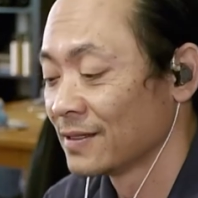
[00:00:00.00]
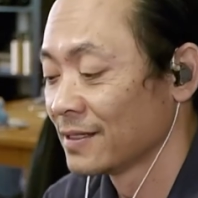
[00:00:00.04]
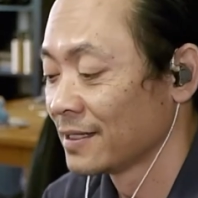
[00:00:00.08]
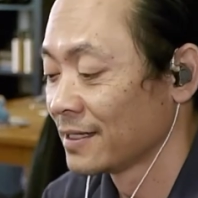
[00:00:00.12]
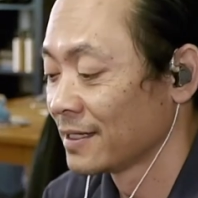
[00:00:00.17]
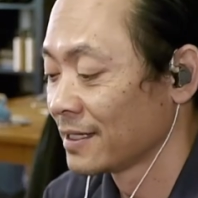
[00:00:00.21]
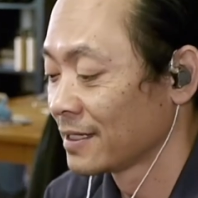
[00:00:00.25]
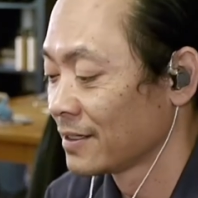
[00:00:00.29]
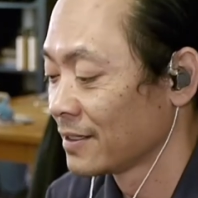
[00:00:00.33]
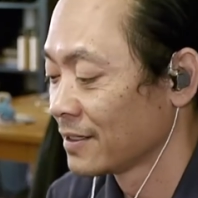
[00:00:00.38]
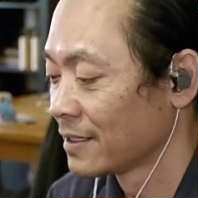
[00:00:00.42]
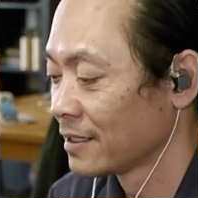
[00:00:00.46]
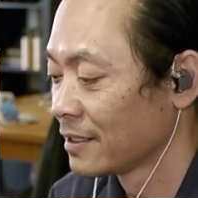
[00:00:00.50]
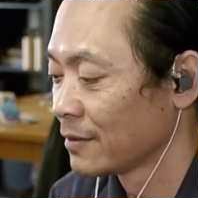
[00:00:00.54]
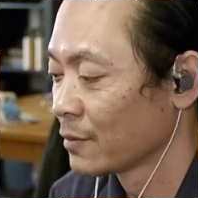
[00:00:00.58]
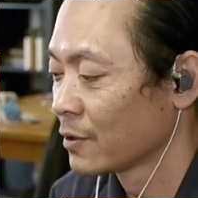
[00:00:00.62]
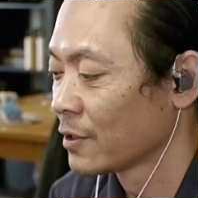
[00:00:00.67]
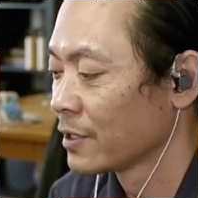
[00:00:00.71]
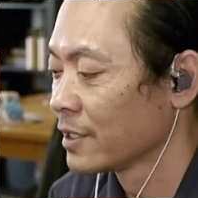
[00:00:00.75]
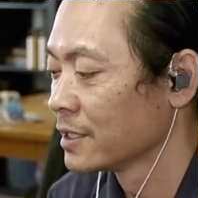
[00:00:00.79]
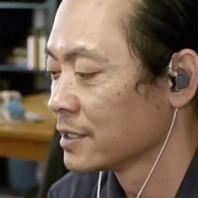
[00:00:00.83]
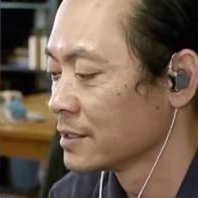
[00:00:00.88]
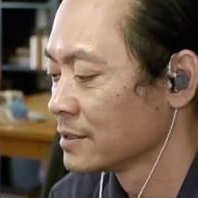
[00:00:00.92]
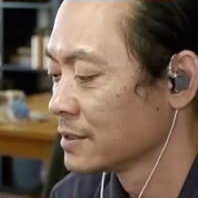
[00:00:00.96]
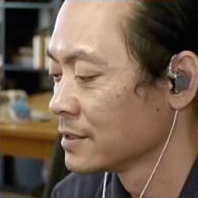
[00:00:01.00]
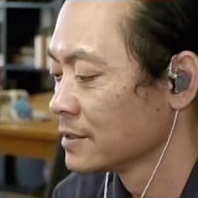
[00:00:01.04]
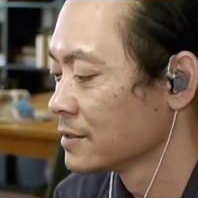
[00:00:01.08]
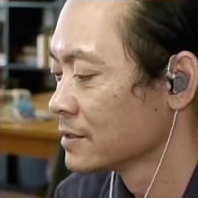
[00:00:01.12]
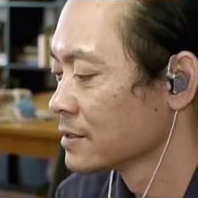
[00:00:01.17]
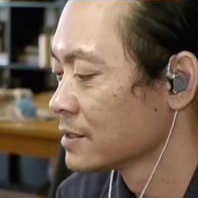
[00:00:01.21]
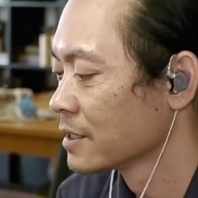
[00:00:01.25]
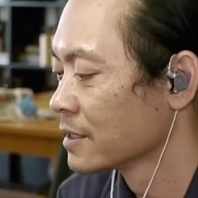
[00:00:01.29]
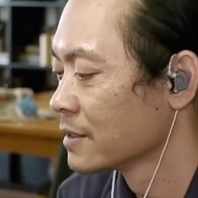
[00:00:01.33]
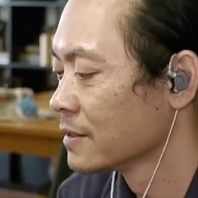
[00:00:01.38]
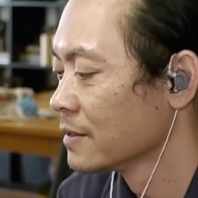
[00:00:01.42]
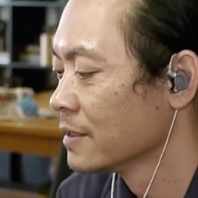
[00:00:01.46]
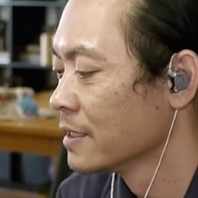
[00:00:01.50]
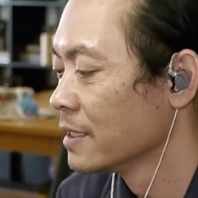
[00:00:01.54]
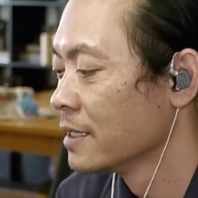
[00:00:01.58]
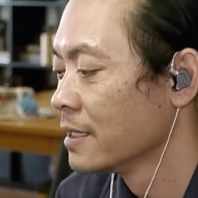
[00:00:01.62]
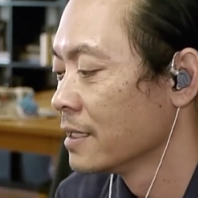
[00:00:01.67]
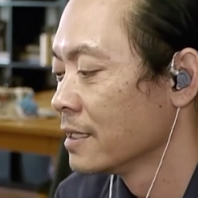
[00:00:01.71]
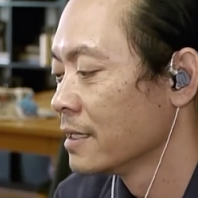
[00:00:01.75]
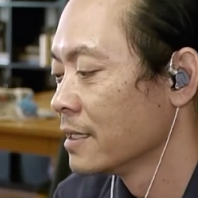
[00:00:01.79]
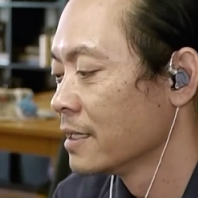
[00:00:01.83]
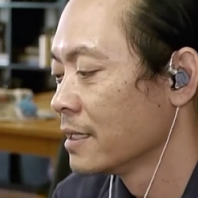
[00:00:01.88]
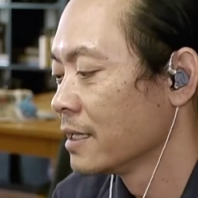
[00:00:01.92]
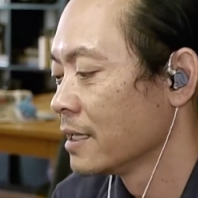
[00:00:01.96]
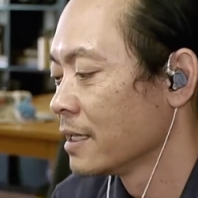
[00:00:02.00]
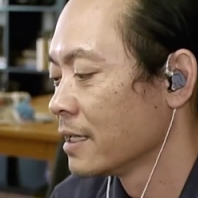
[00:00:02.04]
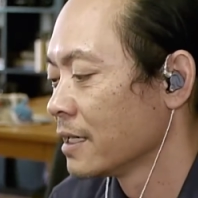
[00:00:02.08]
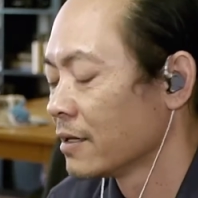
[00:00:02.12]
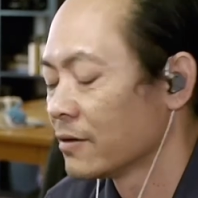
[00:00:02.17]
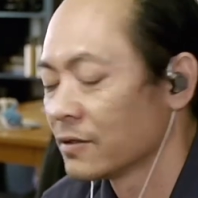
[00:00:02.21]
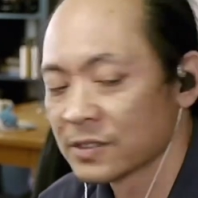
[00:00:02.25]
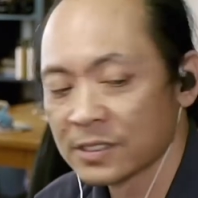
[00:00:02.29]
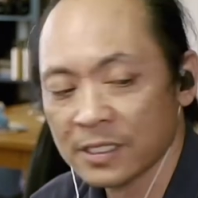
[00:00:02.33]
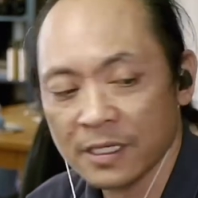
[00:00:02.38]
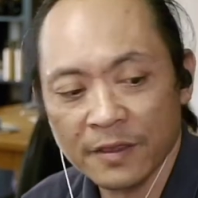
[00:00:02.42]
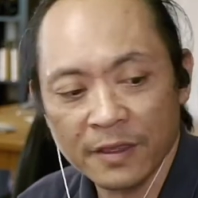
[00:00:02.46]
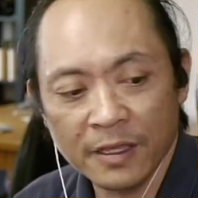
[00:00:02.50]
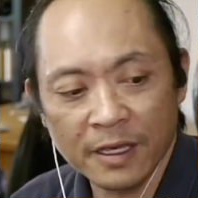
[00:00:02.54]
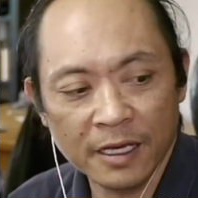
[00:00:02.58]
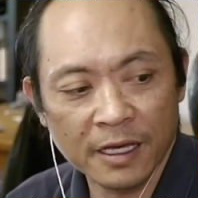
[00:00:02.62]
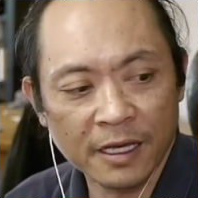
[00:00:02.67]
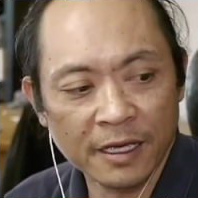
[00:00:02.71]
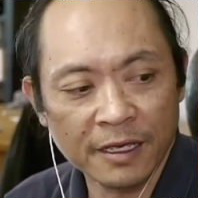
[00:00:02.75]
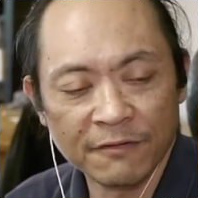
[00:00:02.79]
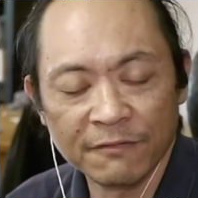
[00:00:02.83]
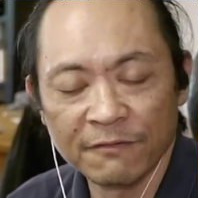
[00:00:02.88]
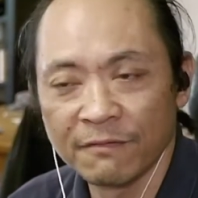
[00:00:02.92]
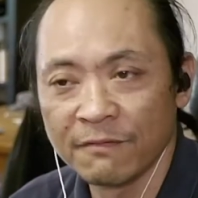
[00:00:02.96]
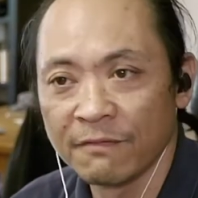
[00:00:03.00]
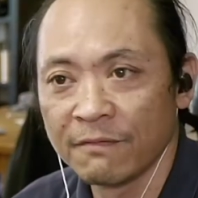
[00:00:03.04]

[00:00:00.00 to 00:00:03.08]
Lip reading: I could have upgraded 2 years ago, and I was on the